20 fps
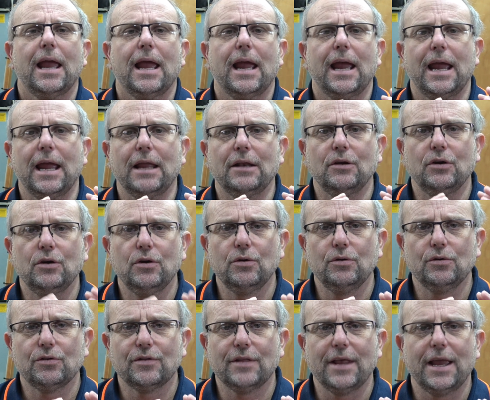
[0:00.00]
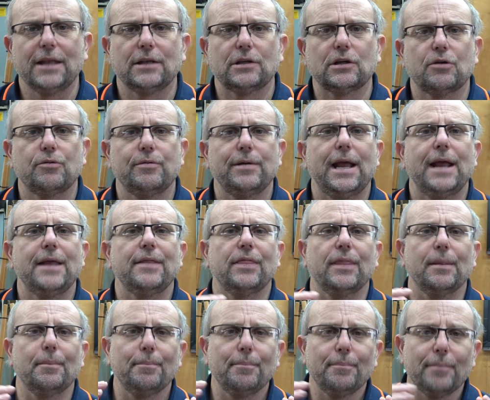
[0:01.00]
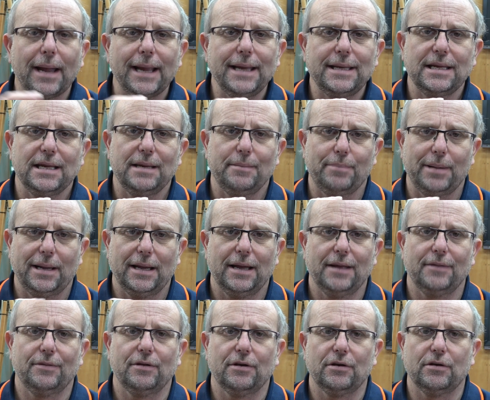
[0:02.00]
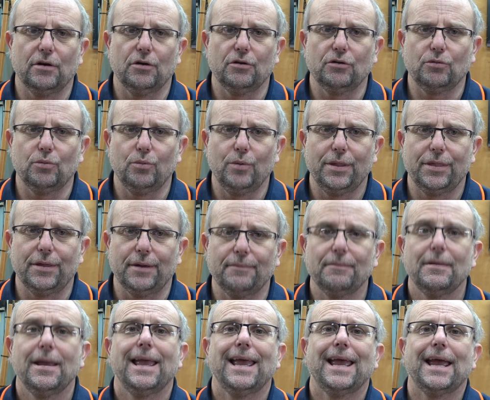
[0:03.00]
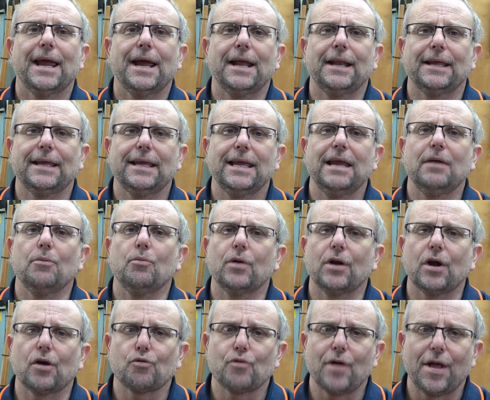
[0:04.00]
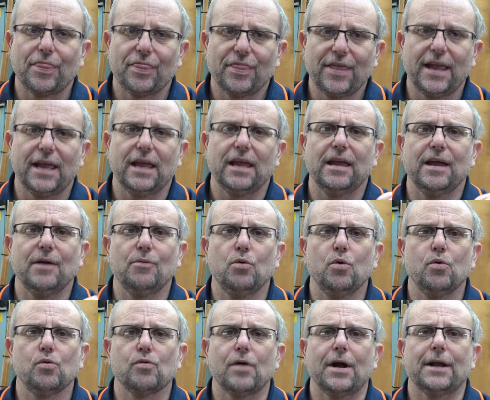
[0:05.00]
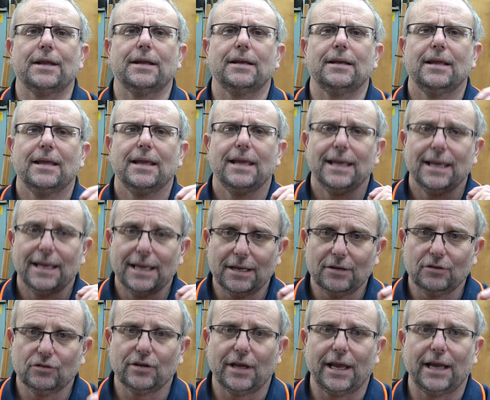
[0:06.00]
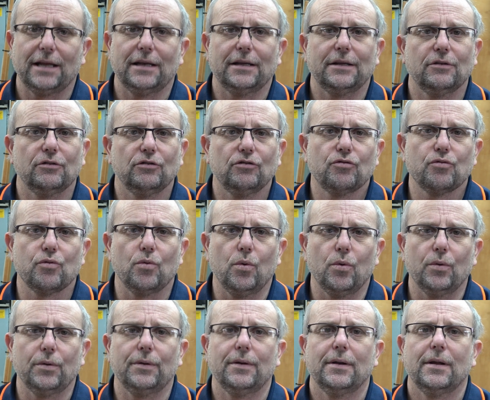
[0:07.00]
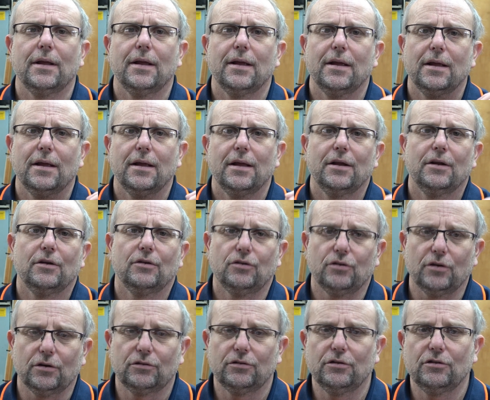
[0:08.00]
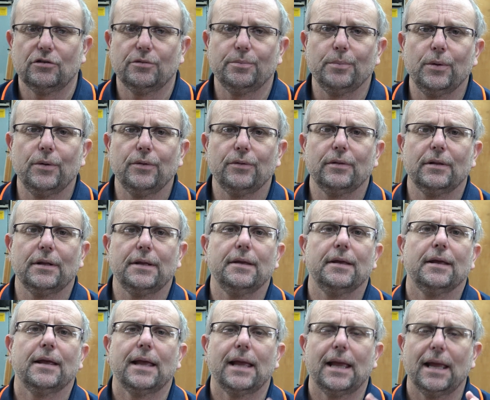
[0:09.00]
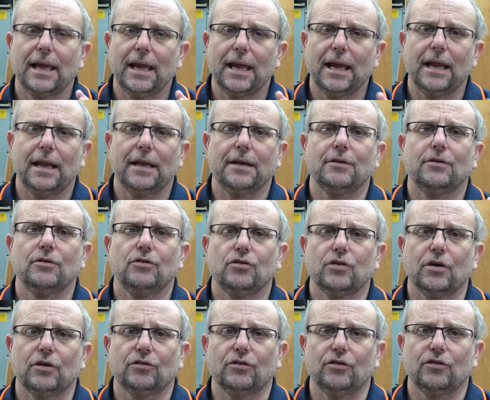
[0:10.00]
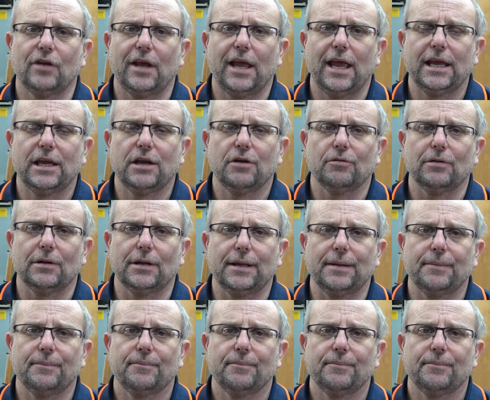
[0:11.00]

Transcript: and use that to create the mating part that goes with it. And again, when I run that, it will run it exactly as drawn, just as smoothly and just as accurately.